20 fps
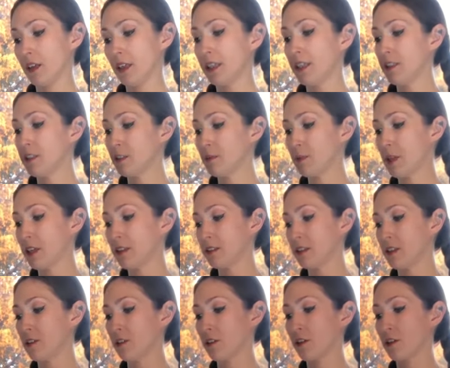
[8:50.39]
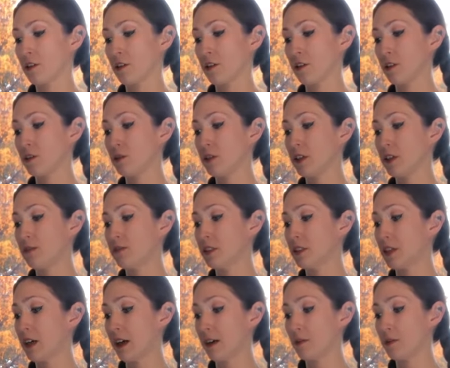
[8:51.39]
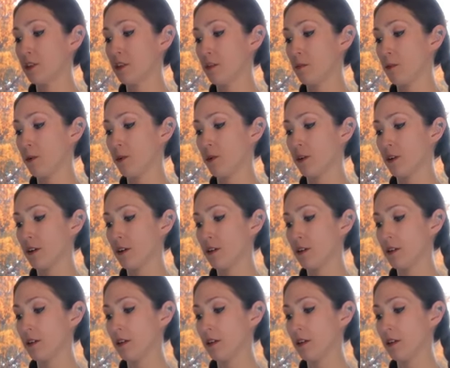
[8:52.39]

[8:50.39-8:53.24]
He is blessed on earth who gives a cow to the poor.